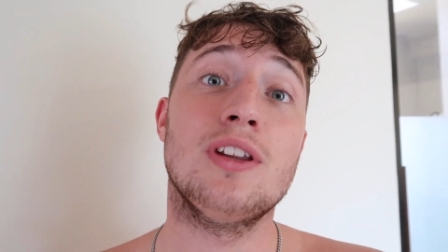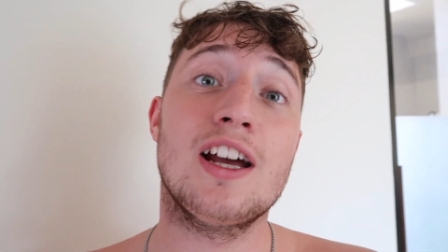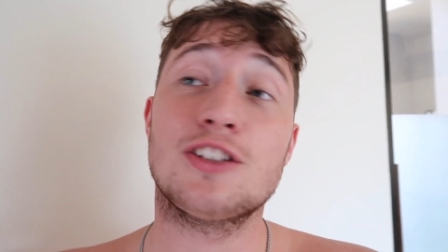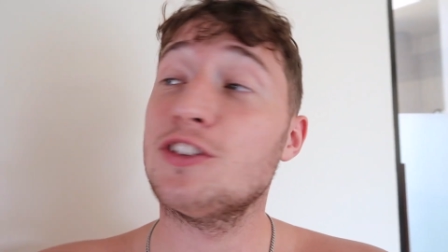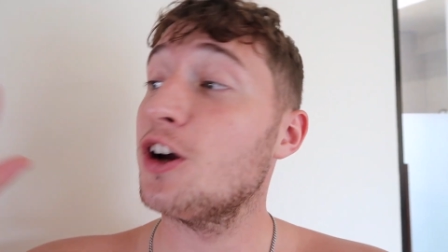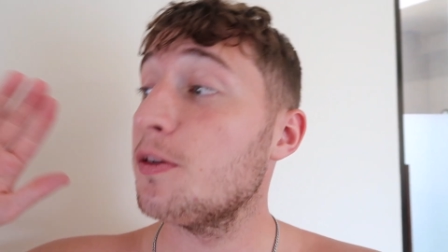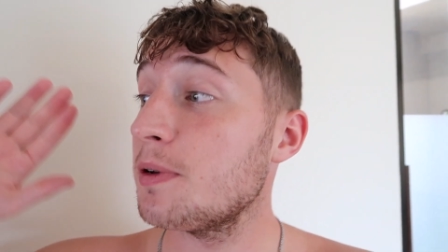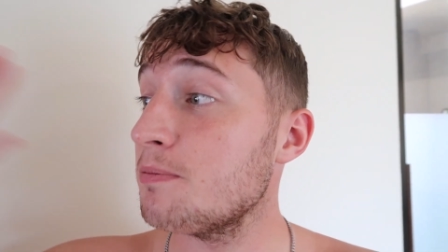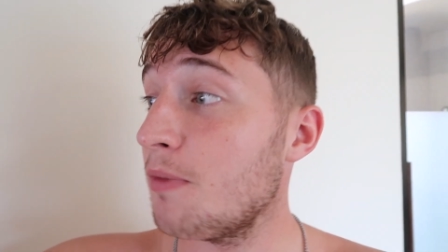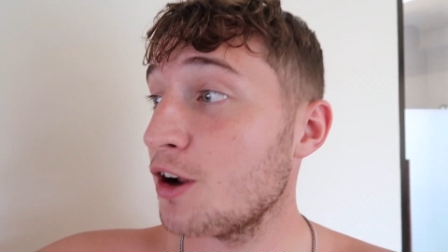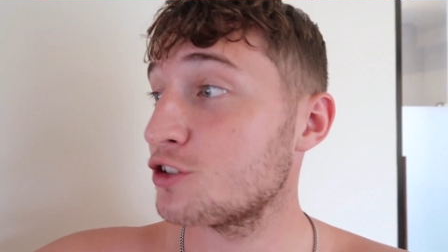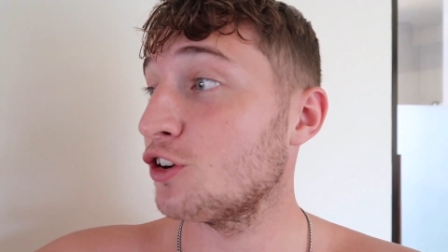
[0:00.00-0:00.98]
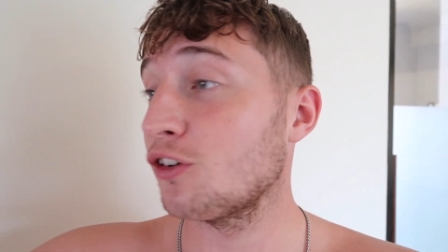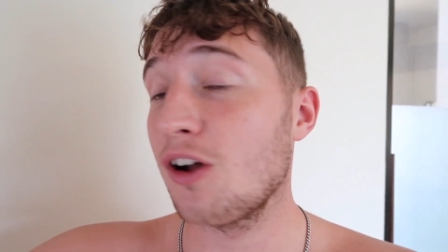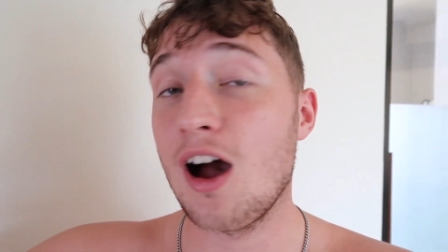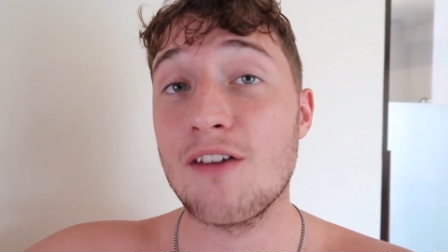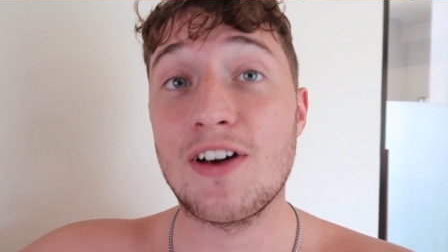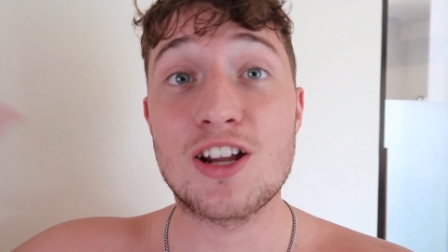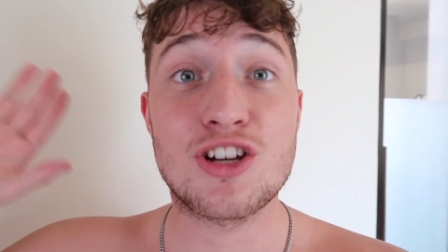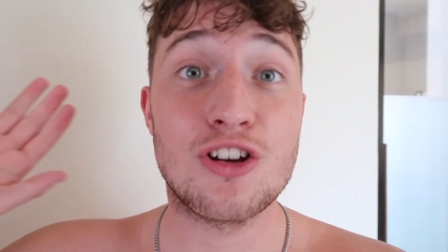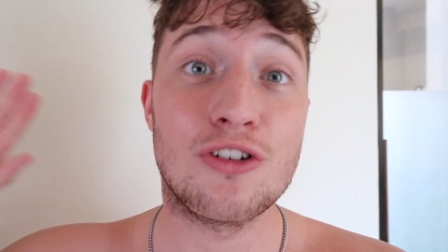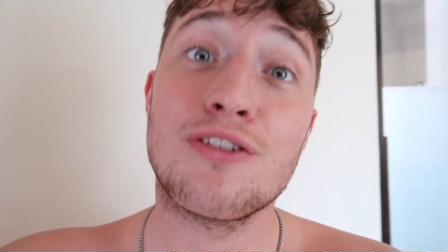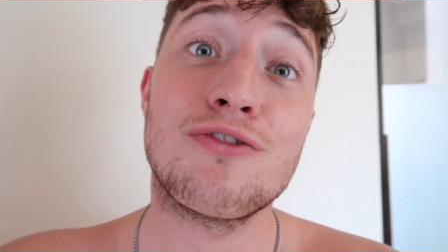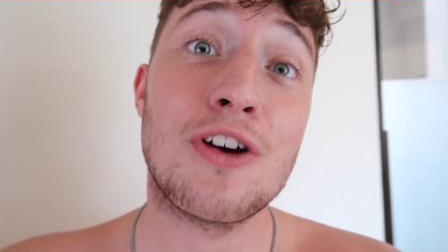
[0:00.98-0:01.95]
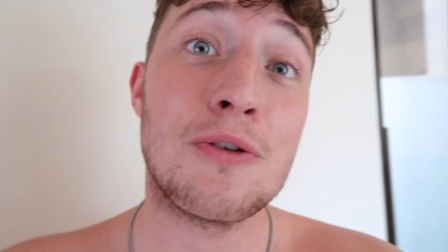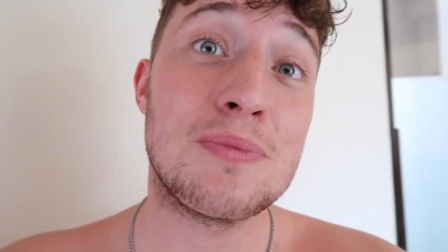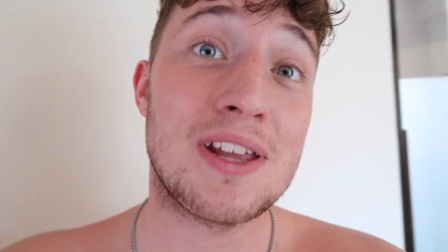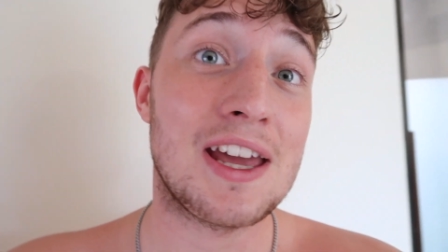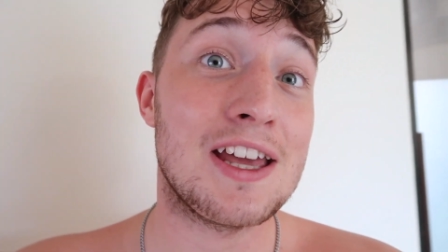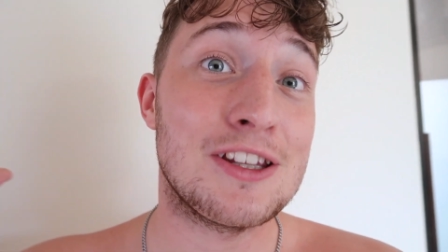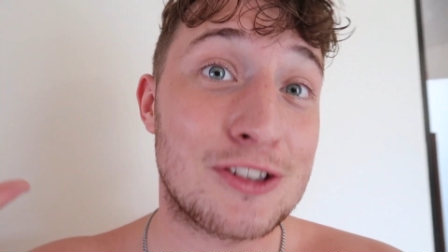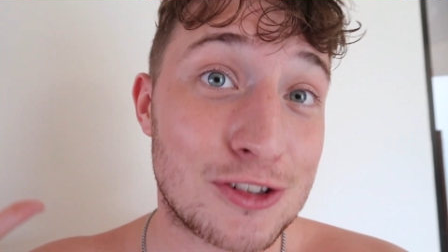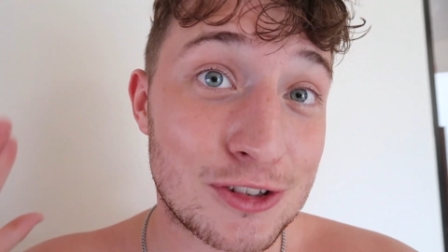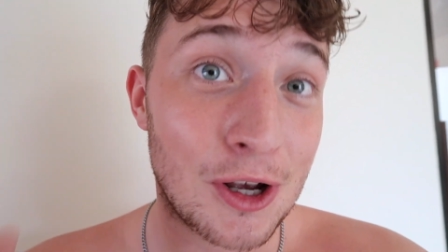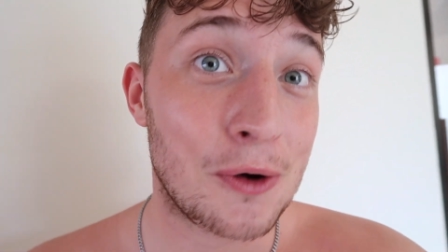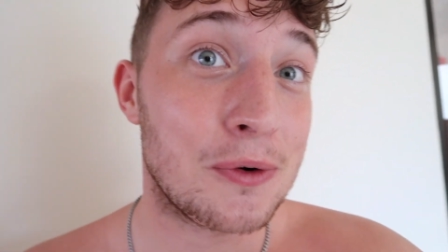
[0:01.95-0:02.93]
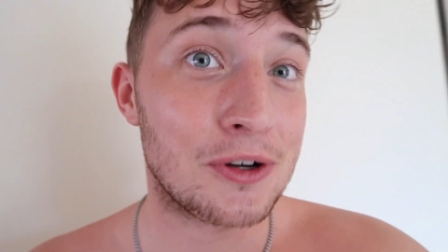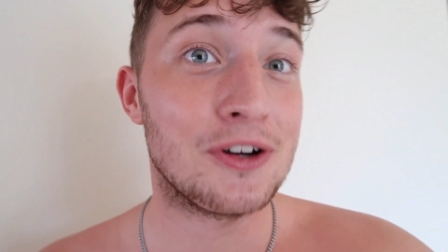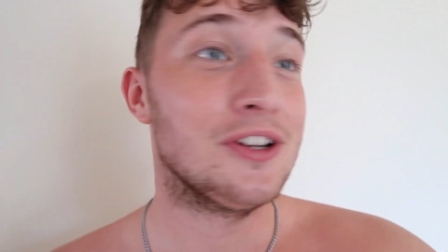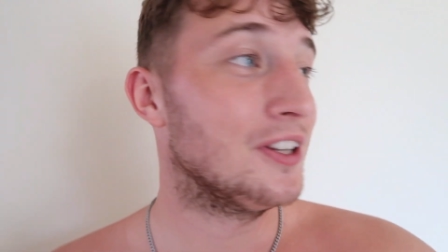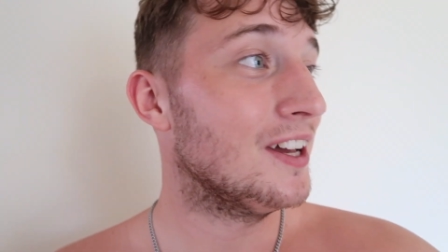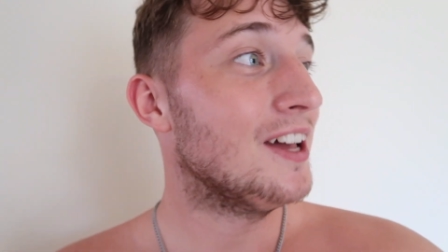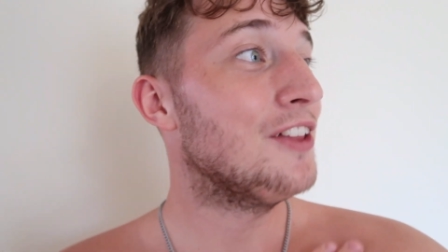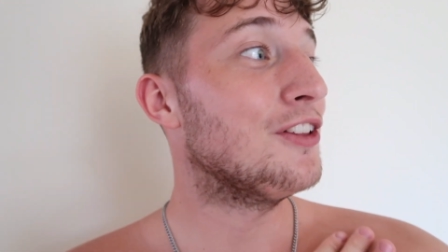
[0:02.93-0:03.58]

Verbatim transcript: Next video will be much longer. I've actually already filmed it. It's so good.